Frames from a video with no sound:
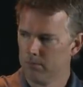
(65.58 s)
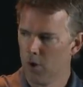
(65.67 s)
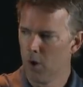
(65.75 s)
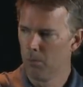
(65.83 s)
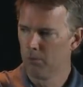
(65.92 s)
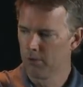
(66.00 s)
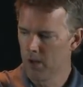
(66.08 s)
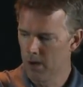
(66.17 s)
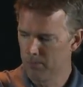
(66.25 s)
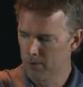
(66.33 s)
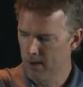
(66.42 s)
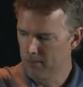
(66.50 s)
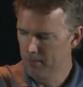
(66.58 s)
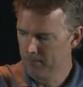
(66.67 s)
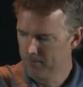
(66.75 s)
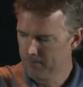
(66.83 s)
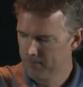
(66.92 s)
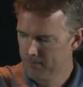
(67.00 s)
Ohm's law
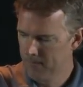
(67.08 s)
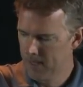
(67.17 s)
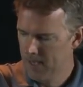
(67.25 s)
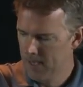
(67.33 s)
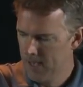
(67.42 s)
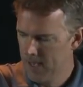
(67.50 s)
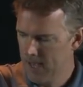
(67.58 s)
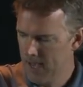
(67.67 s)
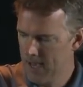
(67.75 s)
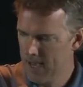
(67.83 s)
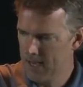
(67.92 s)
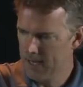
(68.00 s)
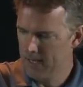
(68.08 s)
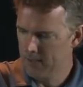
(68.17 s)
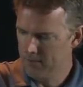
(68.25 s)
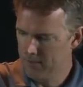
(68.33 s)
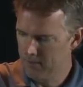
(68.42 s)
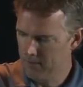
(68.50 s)
problem. And
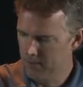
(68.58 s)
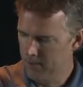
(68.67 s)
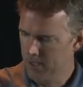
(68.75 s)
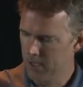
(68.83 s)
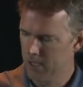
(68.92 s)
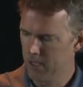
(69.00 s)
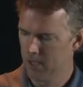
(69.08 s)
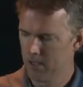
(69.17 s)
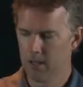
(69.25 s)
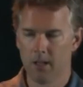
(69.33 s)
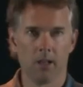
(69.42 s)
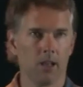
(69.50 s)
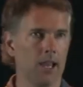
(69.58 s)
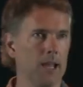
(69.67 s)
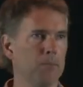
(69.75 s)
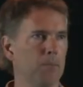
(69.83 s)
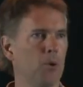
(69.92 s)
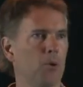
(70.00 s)
it's the
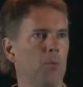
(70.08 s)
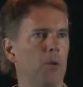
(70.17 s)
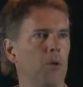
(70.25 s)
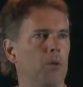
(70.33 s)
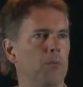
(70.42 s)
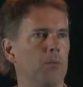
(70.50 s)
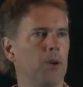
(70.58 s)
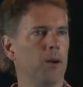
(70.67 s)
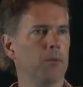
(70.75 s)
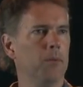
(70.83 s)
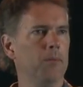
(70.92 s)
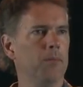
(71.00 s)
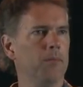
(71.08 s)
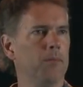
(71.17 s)
light bulb problem.